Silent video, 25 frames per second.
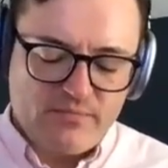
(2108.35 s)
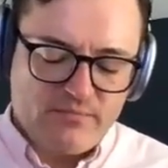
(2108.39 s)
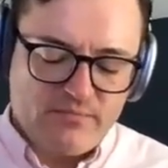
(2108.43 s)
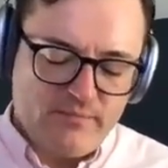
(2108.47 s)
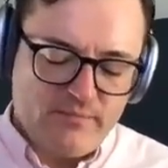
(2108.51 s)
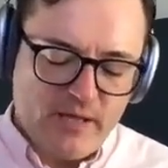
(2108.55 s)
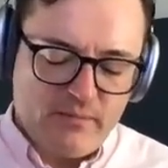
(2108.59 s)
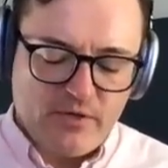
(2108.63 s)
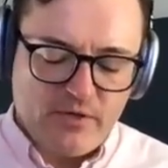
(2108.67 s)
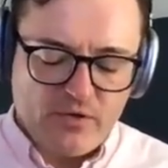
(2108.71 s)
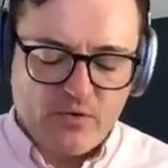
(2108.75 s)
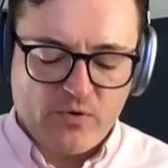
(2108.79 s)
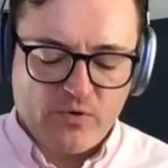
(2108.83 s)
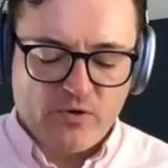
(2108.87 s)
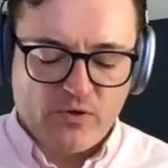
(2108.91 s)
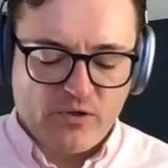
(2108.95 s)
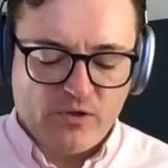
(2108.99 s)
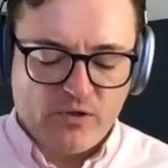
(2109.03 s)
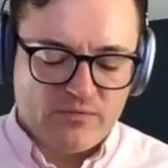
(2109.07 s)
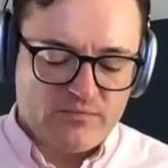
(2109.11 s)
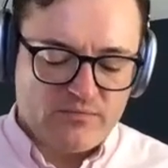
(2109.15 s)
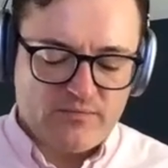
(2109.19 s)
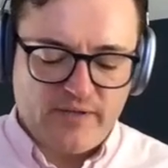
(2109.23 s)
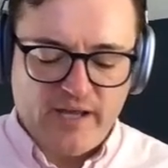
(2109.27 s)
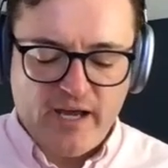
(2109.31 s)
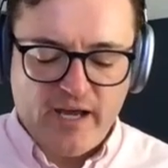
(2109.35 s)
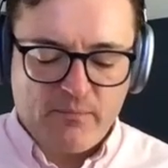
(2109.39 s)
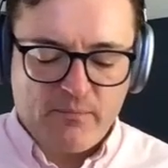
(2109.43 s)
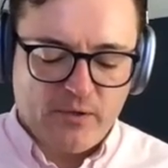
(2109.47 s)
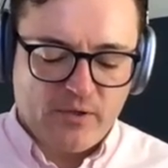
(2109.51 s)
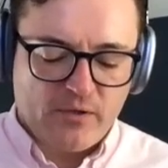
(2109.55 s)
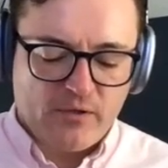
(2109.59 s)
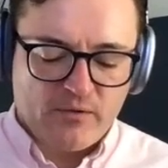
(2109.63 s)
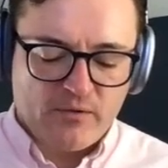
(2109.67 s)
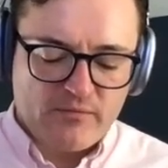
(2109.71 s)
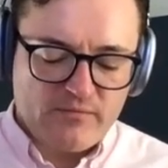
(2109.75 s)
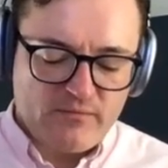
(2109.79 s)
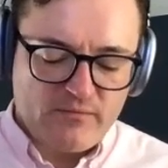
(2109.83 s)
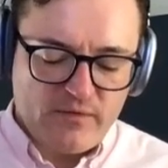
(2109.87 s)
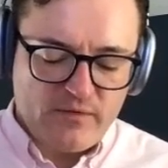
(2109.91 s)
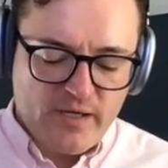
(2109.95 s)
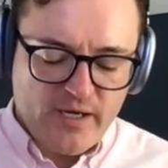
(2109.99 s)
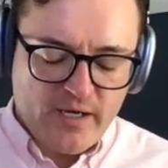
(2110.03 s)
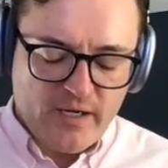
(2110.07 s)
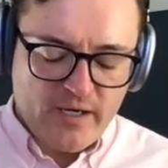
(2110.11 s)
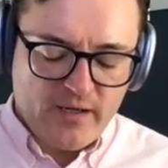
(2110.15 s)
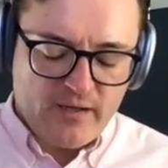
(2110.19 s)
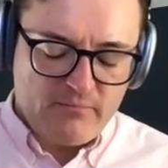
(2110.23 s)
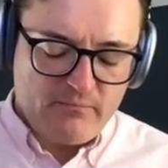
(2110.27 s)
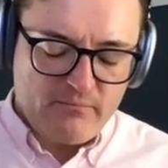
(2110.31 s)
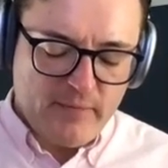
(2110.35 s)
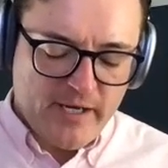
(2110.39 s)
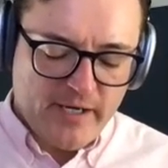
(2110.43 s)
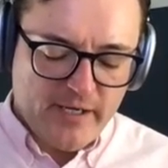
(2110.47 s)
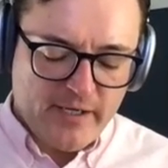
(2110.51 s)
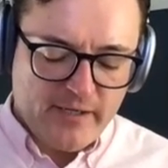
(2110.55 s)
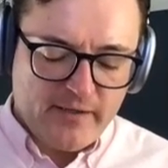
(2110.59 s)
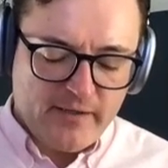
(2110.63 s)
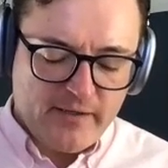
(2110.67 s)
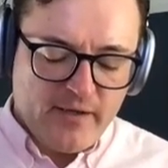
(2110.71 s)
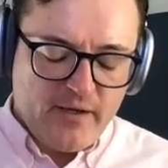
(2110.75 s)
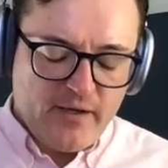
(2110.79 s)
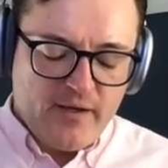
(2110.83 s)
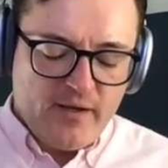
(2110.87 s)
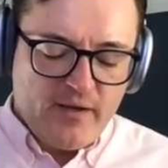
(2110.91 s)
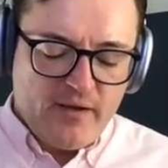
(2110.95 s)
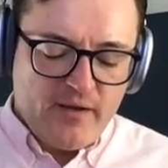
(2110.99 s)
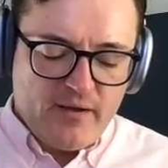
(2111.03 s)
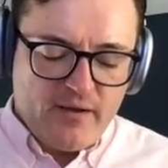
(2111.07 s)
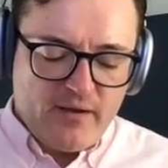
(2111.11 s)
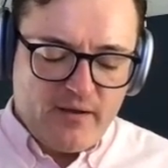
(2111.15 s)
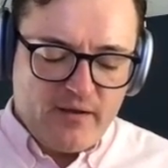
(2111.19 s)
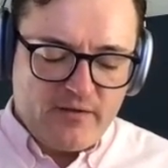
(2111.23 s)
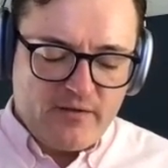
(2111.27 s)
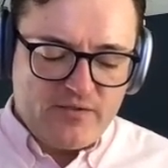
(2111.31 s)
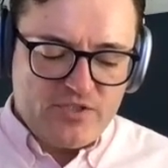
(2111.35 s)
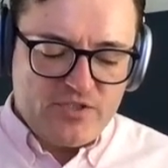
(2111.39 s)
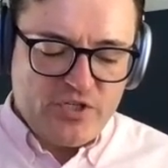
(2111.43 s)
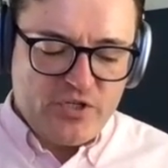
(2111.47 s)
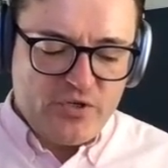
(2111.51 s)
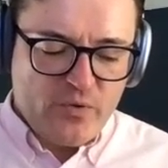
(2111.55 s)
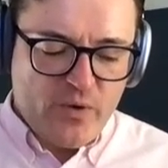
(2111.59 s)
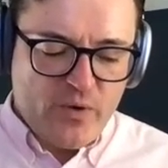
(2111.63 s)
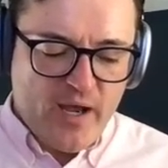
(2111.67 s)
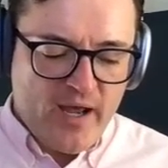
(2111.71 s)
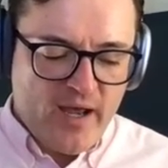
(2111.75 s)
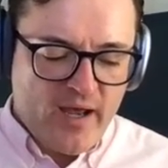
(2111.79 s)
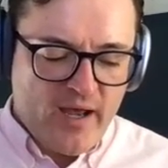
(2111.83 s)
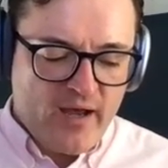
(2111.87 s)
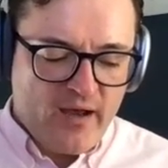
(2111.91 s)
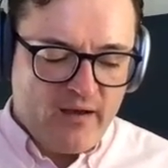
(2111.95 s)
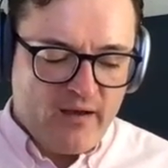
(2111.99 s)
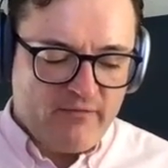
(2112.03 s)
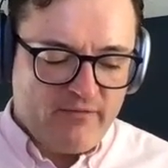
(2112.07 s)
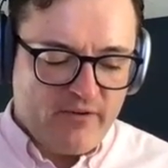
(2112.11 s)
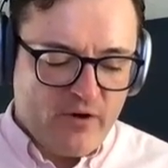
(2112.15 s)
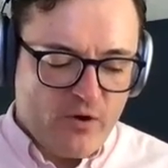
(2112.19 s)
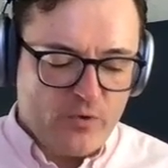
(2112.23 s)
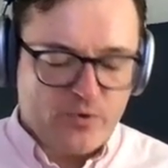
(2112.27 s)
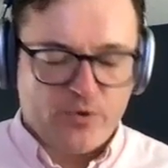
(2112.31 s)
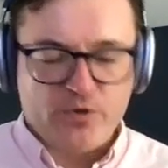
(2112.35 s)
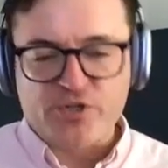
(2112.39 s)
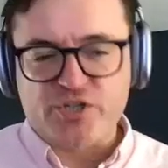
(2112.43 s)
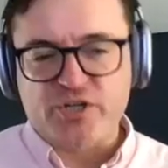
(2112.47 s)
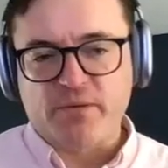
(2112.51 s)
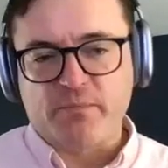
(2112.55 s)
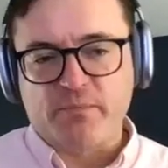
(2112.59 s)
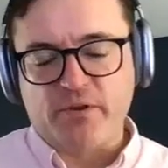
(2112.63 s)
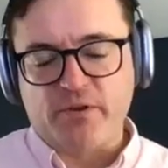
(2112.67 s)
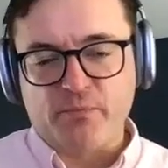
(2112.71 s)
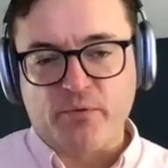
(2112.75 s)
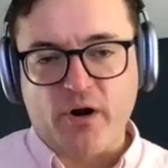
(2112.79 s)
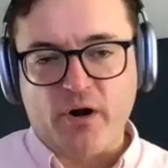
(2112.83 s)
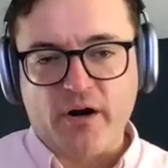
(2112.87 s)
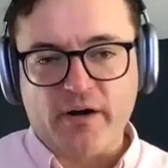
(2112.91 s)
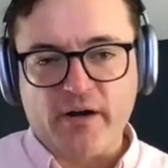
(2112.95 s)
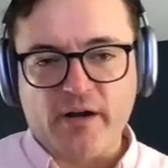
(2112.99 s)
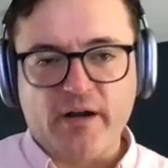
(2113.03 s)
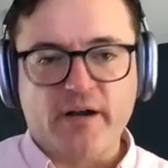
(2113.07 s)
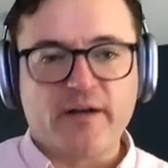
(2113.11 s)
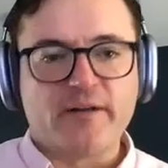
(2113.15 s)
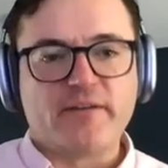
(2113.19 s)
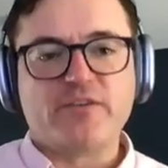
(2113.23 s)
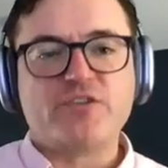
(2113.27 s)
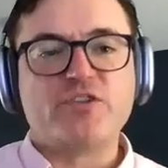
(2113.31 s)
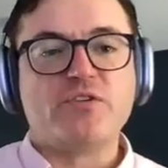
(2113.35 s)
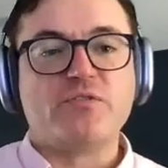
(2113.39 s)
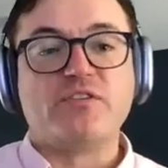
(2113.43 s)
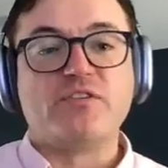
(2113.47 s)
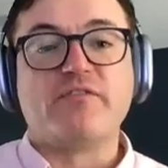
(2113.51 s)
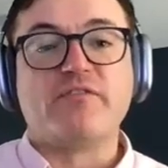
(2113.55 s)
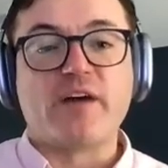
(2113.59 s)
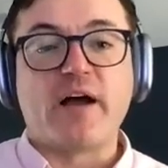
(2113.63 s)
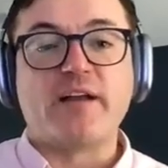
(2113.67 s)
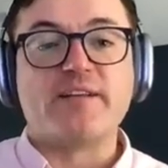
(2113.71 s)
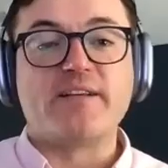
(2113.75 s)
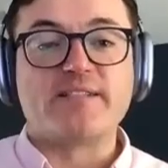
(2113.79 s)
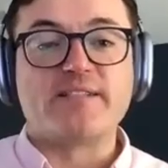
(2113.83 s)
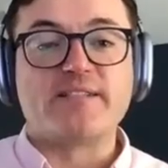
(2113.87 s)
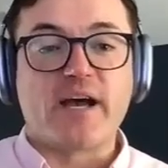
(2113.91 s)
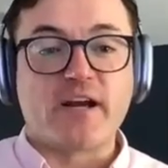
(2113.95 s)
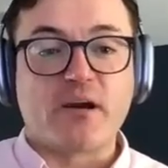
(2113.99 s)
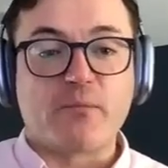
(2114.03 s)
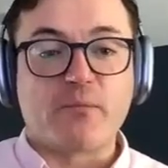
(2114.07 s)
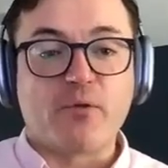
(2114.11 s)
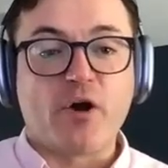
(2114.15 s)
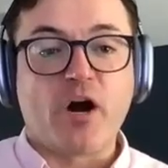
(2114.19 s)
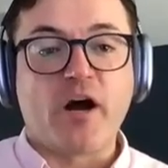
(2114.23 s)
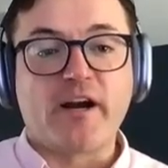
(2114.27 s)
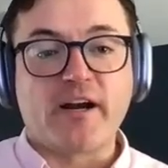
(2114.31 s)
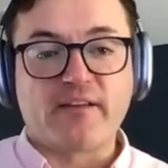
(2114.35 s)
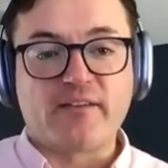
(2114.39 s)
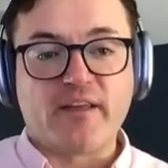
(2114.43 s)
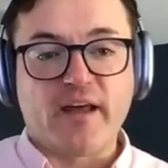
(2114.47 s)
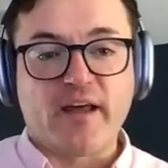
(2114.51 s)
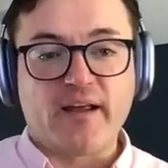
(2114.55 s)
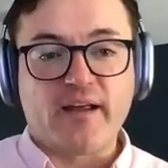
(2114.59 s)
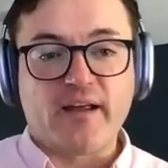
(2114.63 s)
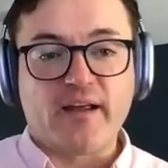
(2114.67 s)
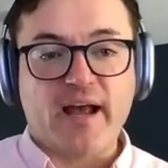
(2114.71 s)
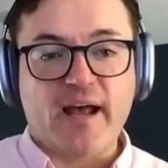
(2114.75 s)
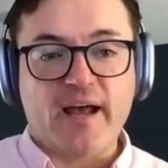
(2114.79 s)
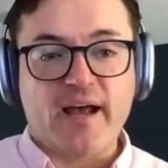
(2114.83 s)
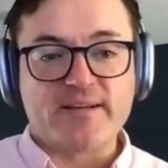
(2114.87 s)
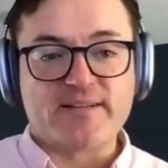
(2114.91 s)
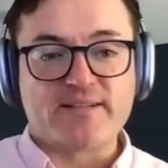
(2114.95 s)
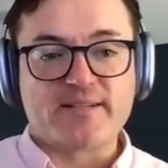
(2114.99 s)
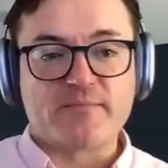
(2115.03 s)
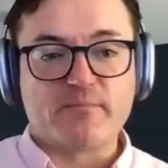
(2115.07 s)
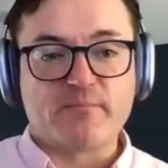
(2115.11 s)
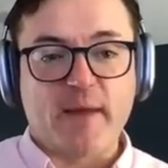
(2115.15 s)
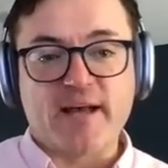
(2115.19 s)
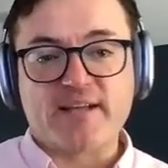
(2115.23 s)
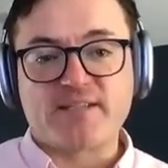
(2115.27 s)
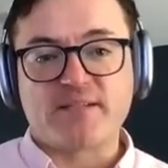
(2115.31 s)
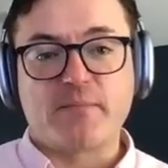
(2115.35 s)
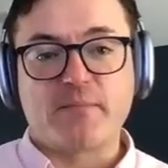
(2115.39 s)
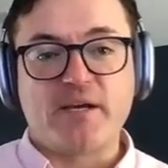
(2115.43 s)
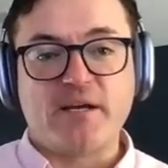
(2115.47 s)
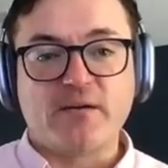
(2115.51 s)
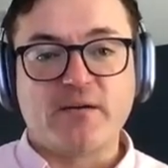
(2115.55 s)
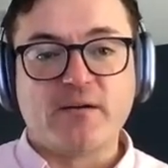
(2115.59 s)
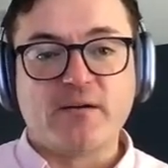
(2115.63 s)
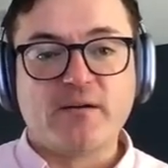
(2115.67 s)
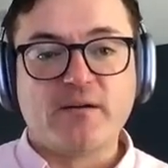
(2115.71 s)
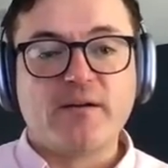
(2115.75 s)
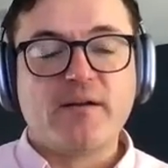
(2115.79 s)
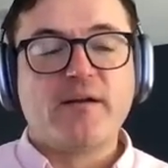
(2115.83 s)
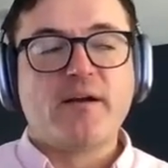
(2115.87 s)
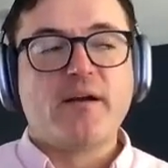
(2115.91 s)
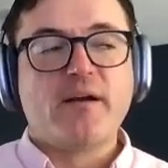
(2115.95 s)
maybe Google, Apple, Meta, to have ownership of the product, to design a product that has mass appeal.